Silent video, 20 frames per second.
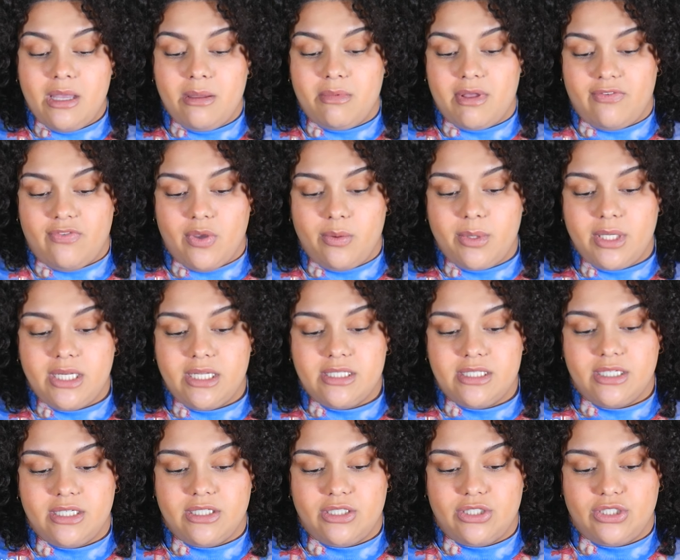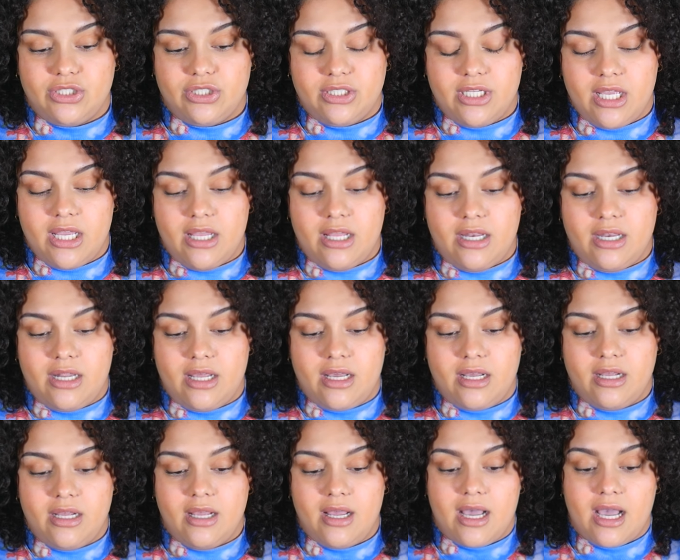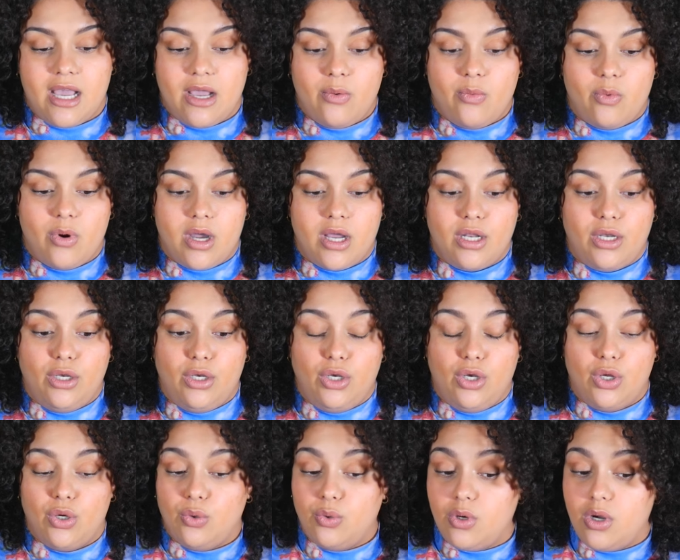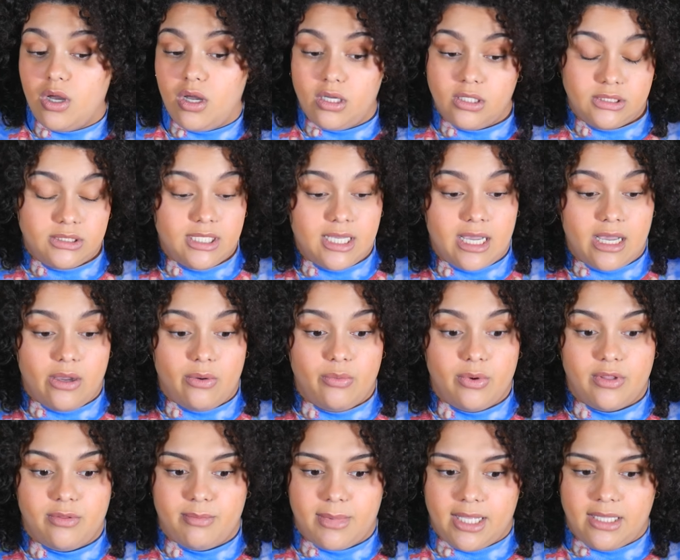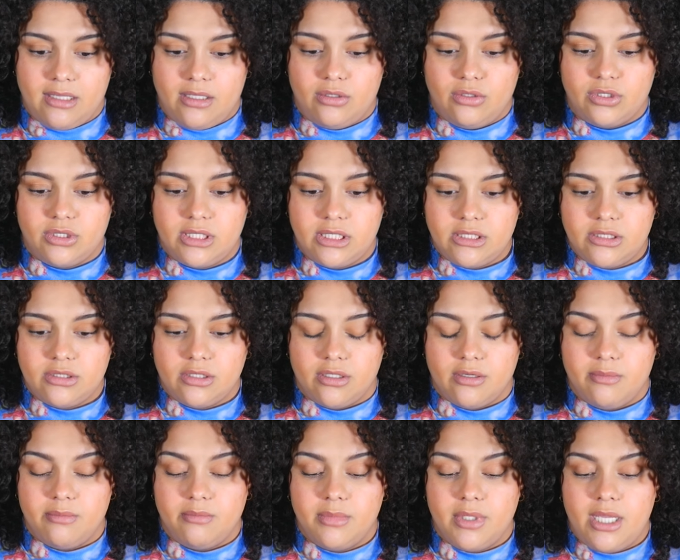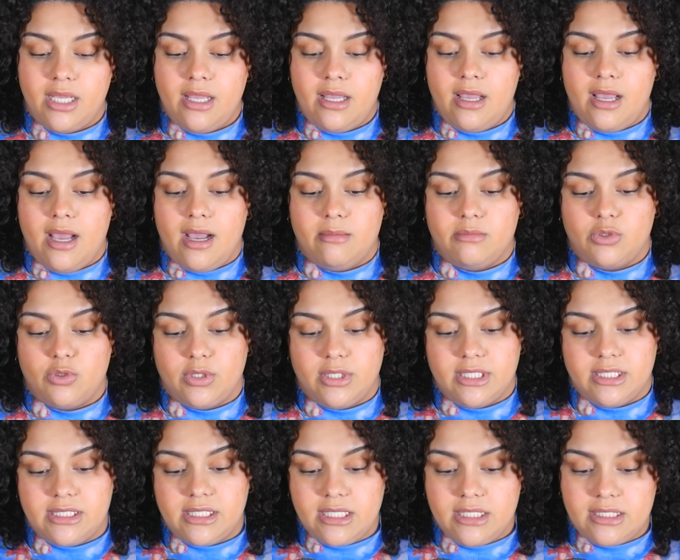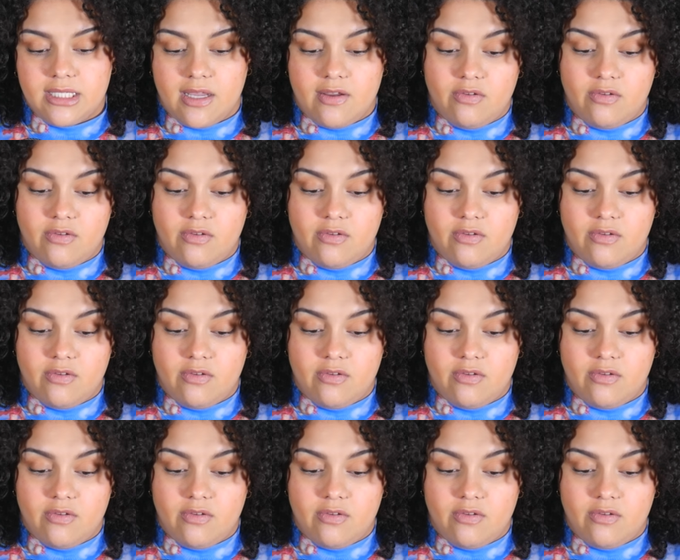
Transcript: my family doesn't understand i want no contact with my little sister I'm 26.